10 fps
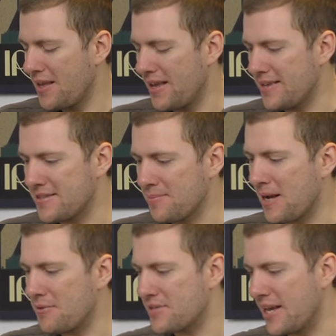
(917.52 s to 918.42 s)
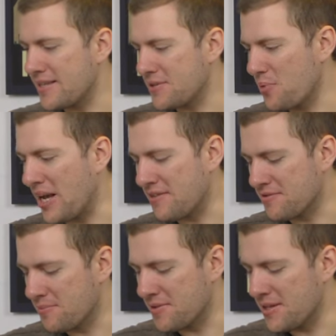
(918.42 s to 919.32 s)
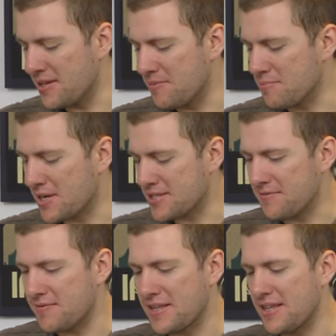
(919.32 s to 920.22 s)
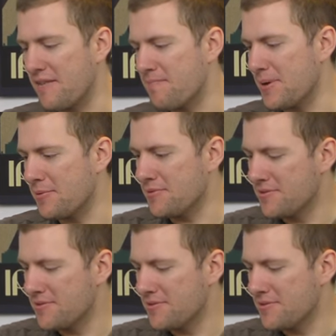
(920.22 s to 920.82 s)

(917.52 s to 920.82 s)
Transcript: it somehow takes away from the impressive thing they've built.